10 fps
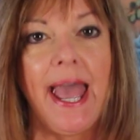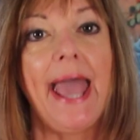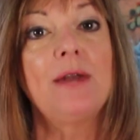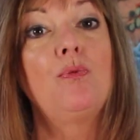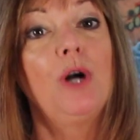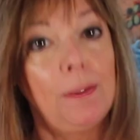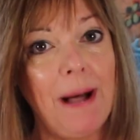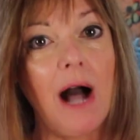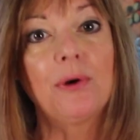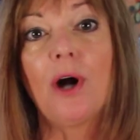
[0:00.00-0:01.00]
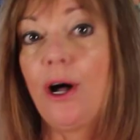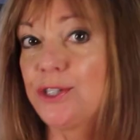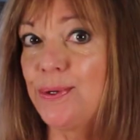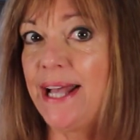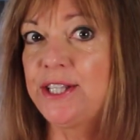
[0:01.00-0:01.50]
And willpower
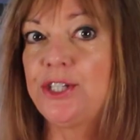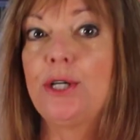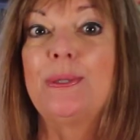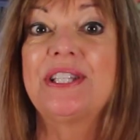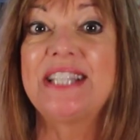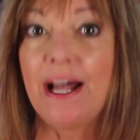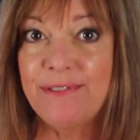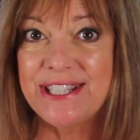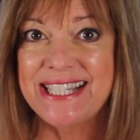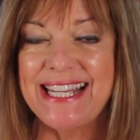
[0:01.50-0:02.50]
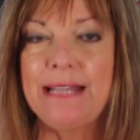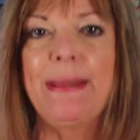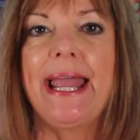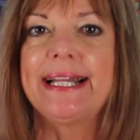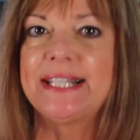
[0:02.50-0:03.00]
also has to do with
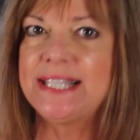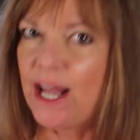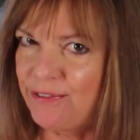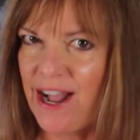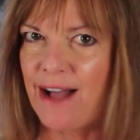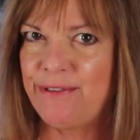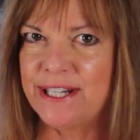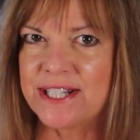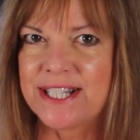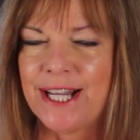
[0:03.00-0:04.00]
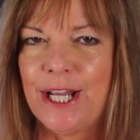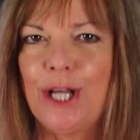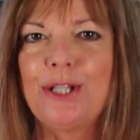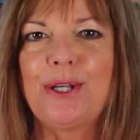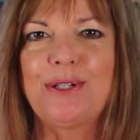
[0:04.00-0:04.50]
self-esteem and self-confidence.
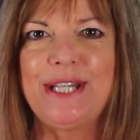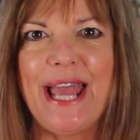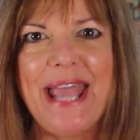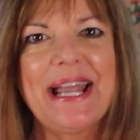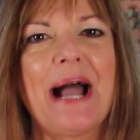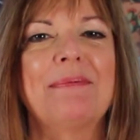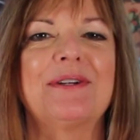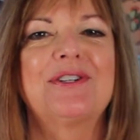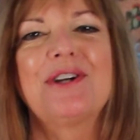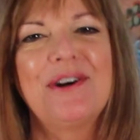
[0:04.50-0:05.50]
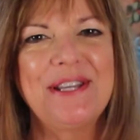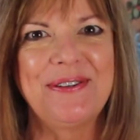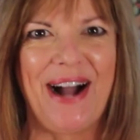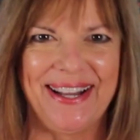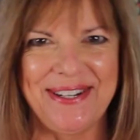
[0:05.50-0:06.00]
So today I'm going to show
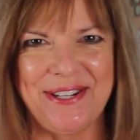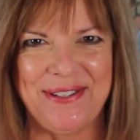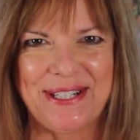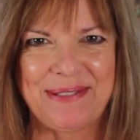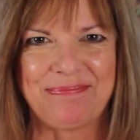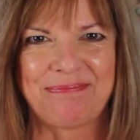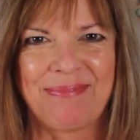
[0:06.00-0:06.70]
you how to do it.